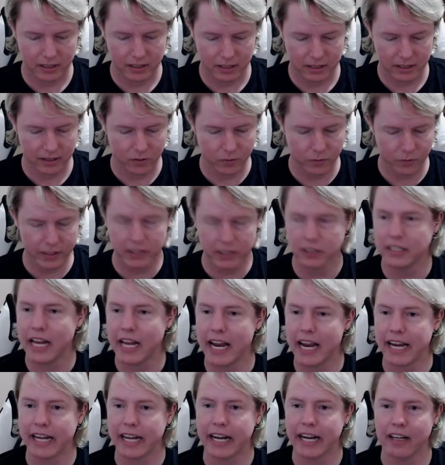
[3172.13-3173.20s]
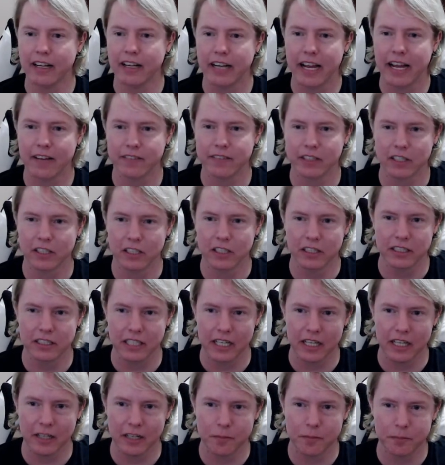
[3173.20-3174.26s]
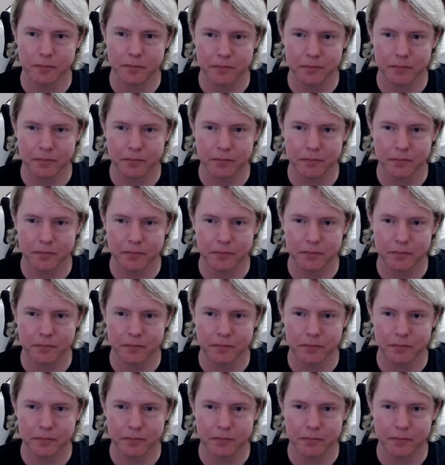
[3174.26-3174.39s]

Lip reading: We just hanging out and having a good time.